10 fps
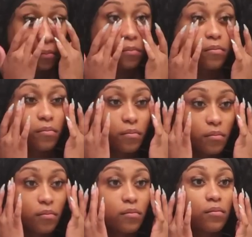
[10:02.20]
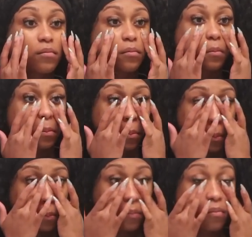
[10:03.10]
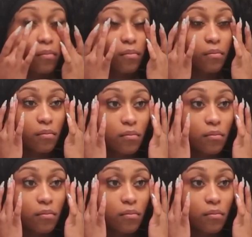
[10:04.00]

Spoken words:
[no speech]